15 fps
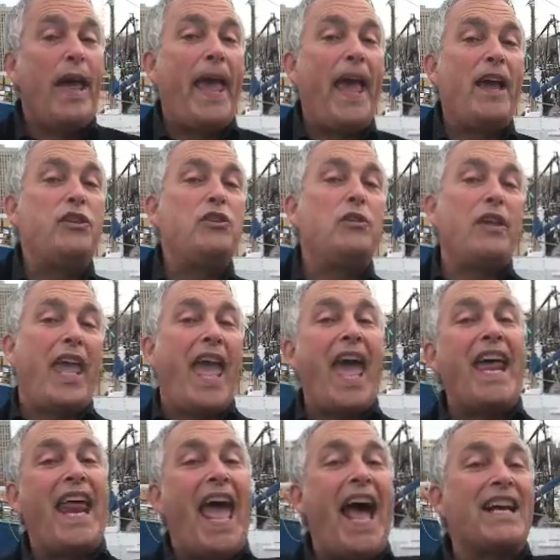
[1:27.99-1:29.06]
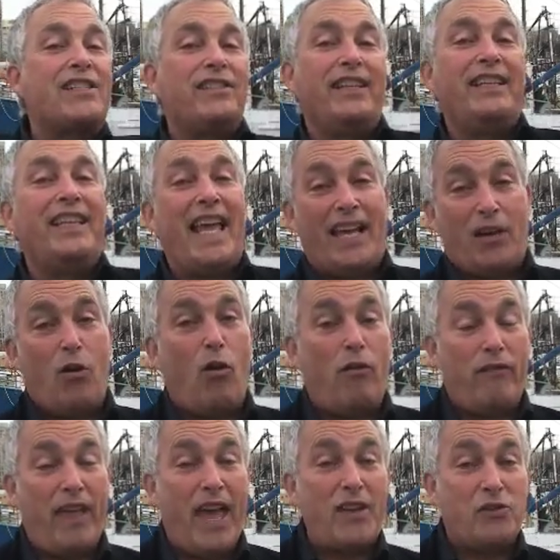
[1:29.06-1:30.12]
And you can't actually let go
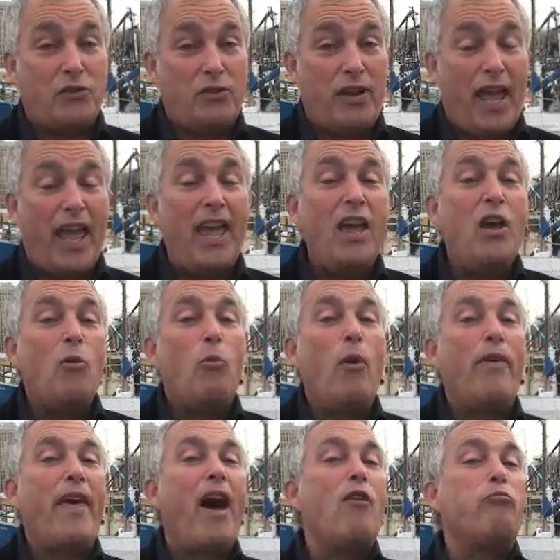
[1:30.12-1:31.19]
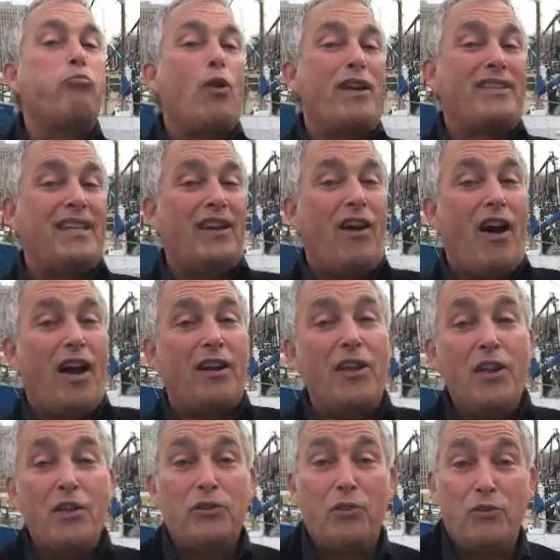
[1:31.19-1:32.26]
of yesterday without pressing on
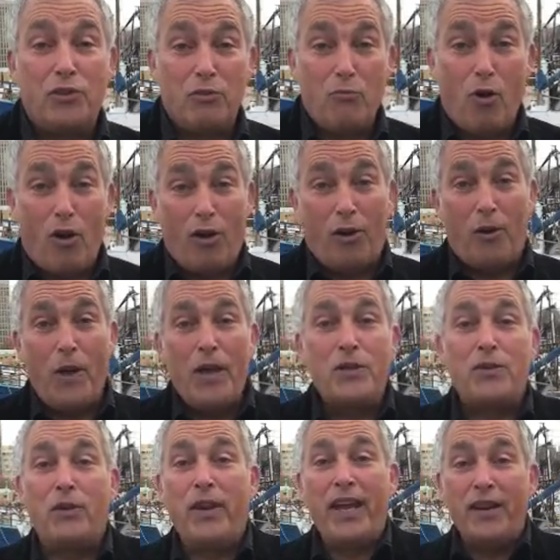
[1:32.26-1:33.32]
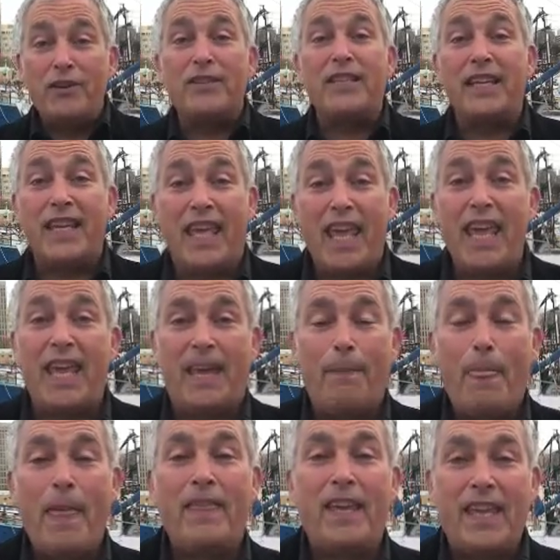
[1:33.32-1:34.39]
to tomorrow. So here's the key.
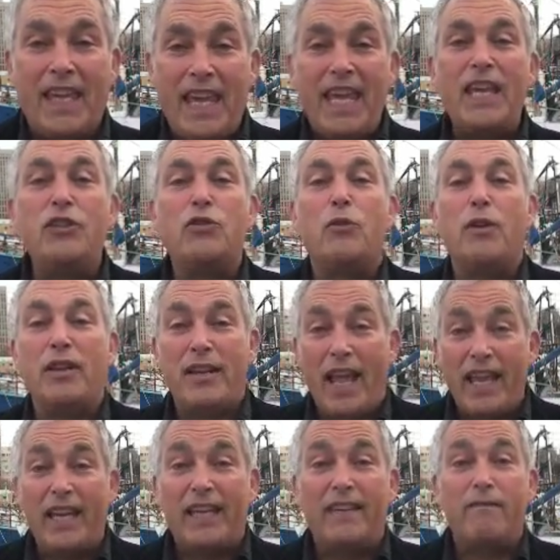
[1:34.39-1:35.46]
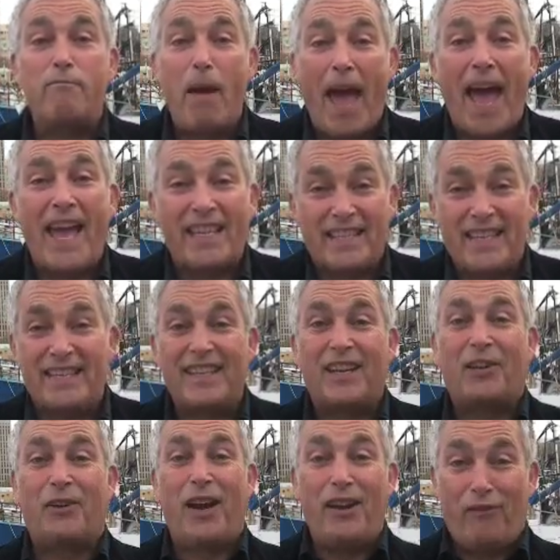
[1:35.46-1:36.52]
The key to a negative past is a
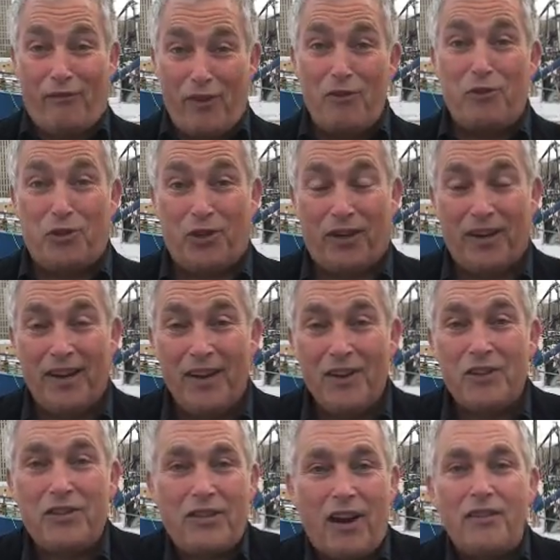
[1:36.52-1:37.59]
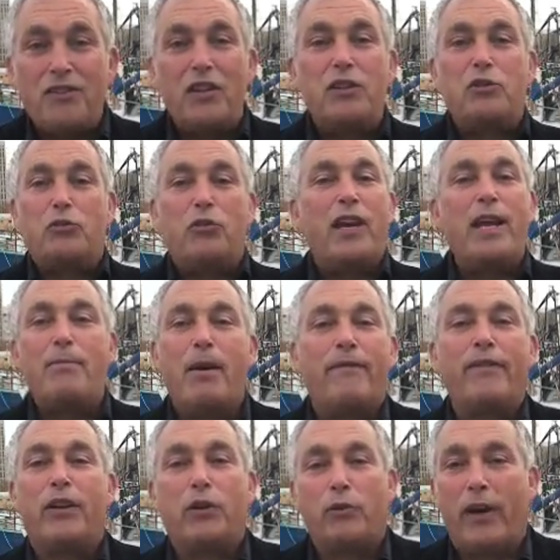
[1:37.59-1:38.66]
great future. Start to dream
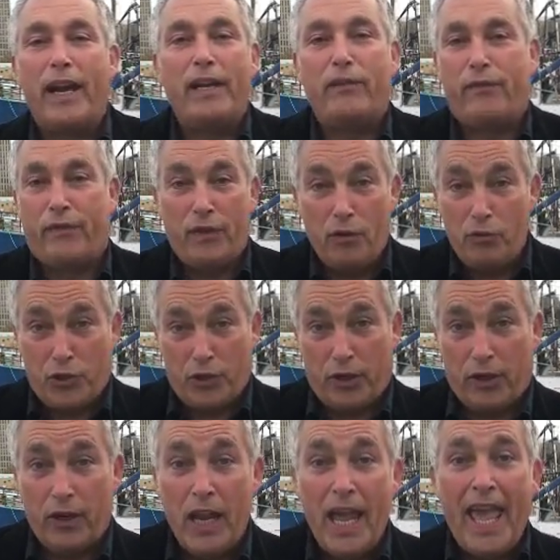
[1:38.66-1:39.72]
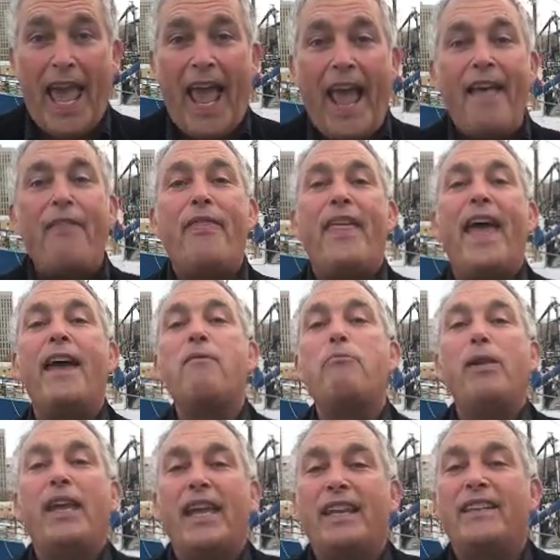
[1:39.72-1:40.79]
of a great future and then
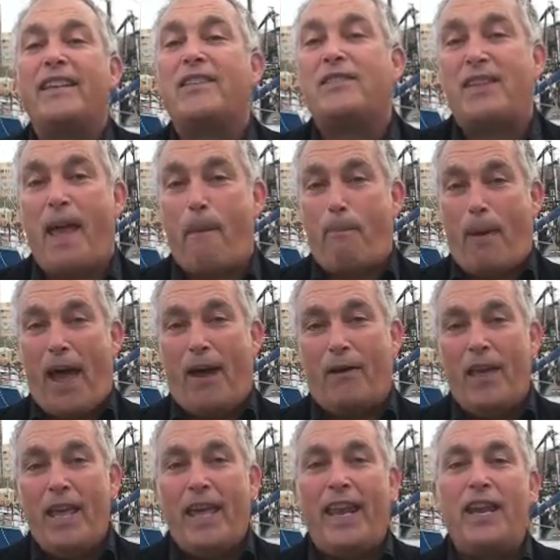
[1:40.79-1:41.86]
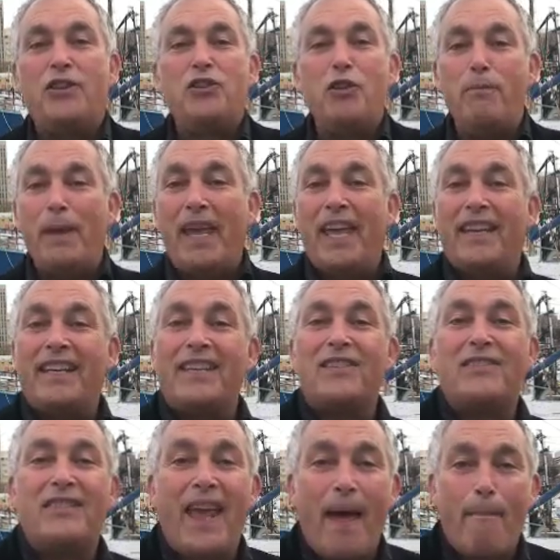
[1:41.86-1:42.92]
begin to step out. And as you begin to
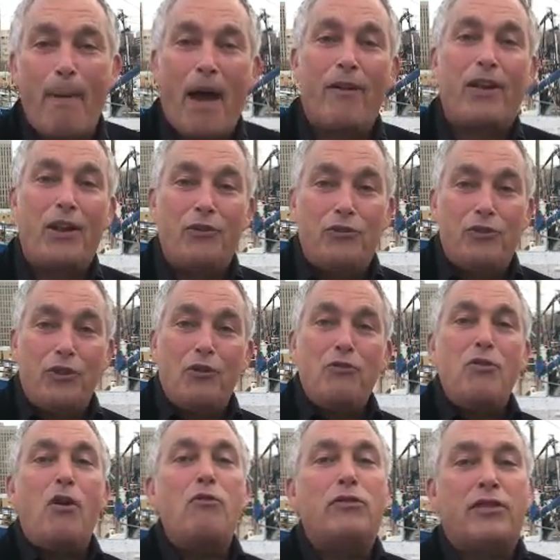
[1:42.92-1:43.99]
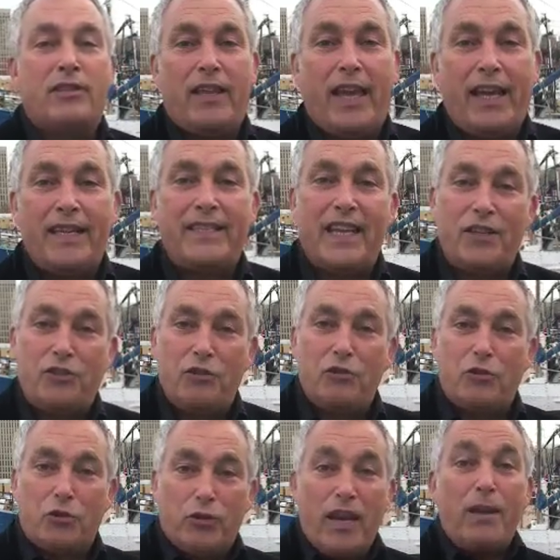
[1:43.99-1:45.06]
step out and do those things that you
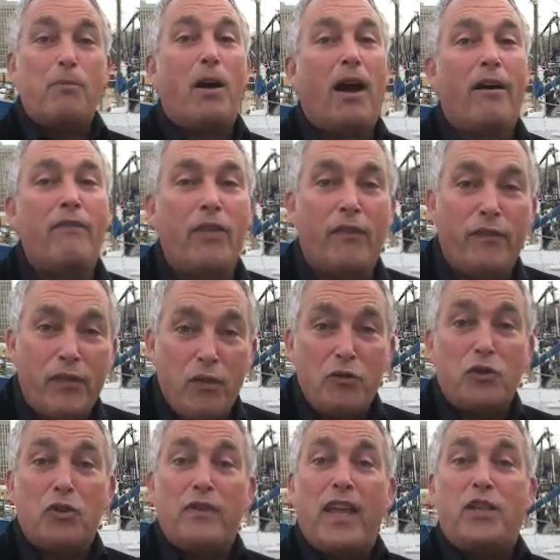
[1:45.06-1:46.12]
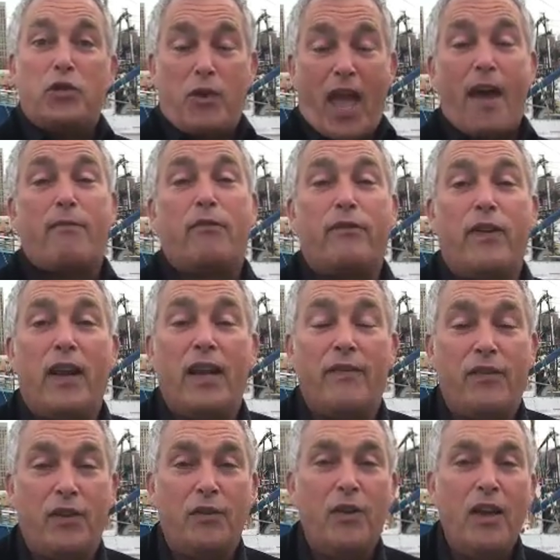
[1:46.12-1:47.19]
dream of, the future that you have in front
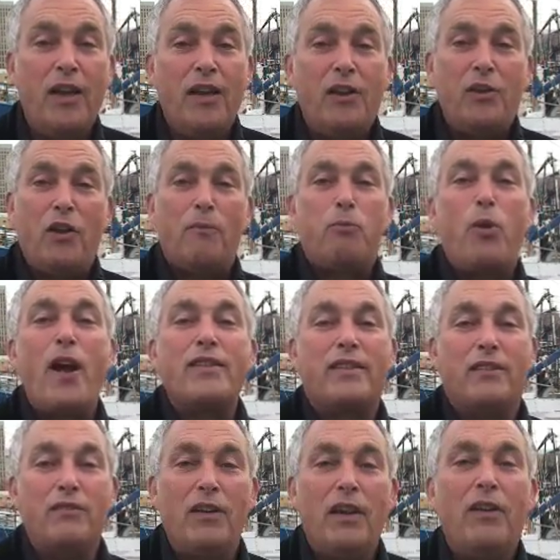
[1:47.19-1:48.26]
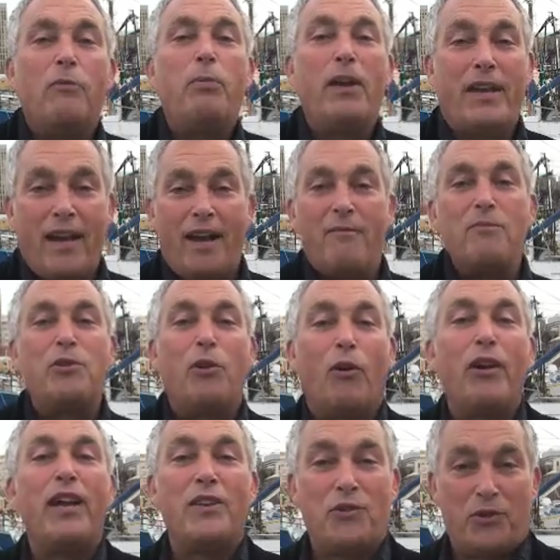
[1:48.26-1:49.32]
of you, your present becomes
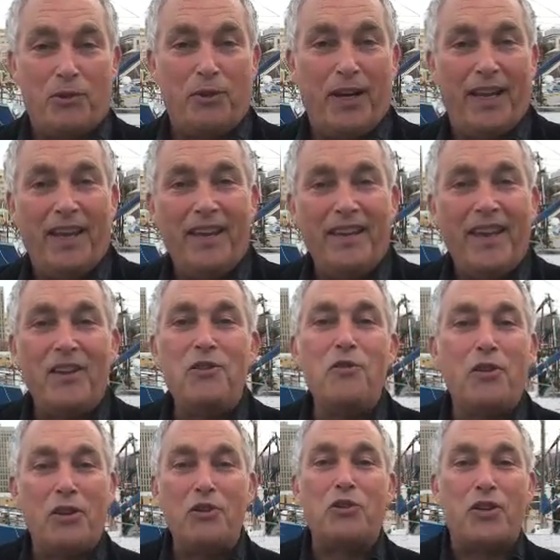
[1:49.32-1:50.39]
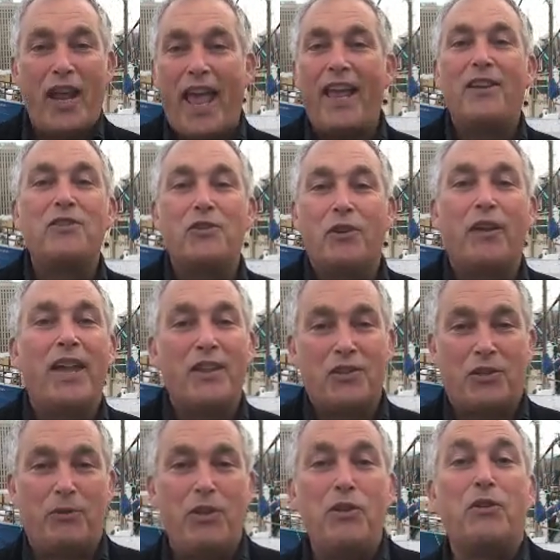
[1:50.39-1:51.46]
your history. And you can change your
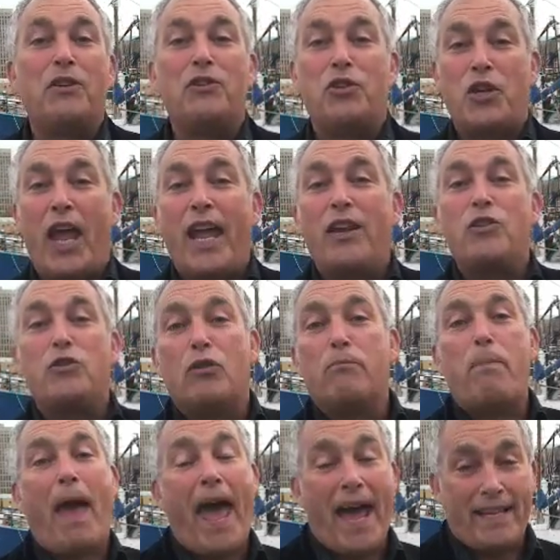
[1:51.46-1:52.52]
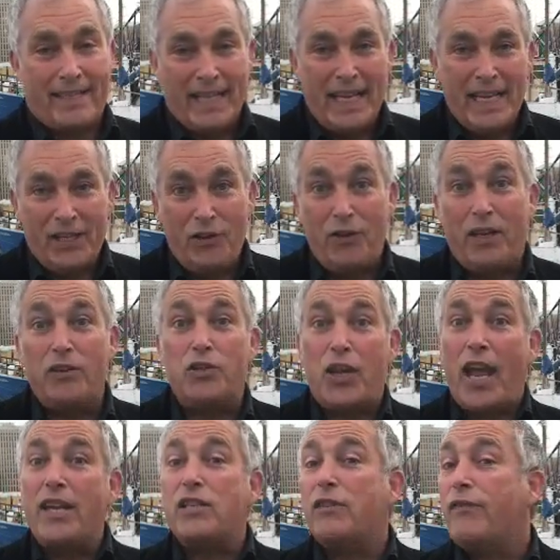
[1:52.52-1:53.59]
history. You can change your past. You can
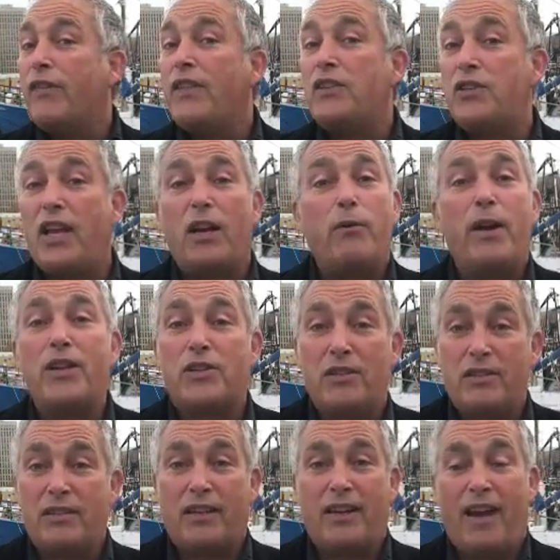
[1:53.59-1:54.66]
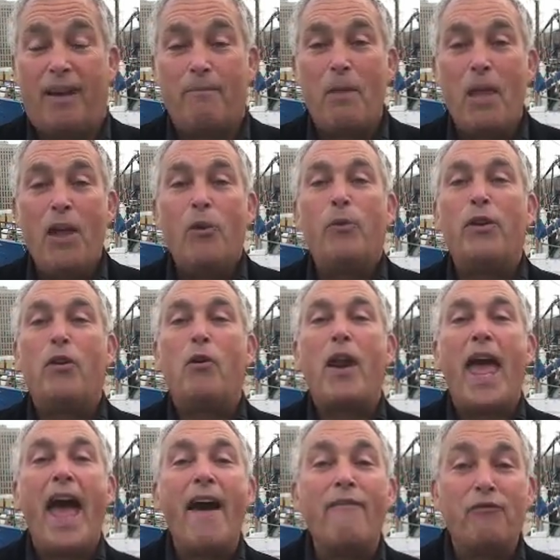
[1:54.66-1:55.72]
change it for the generations to come. We don't
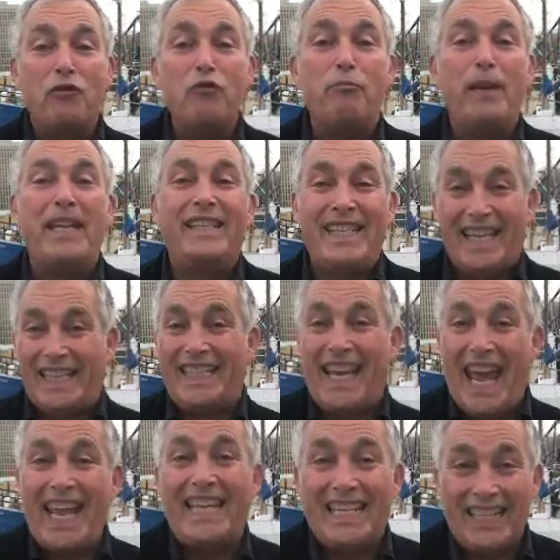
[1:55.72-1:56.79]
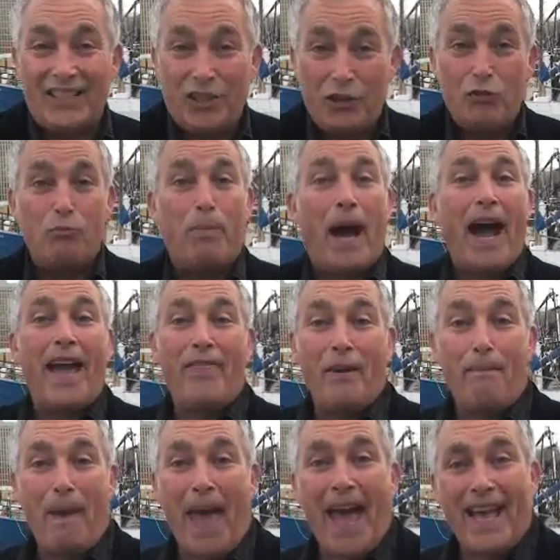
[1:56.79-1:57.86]
have to be dictated to by the
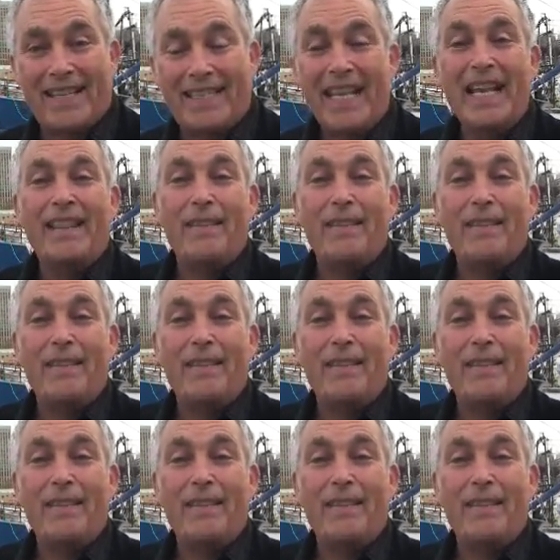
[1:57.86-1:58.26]
past.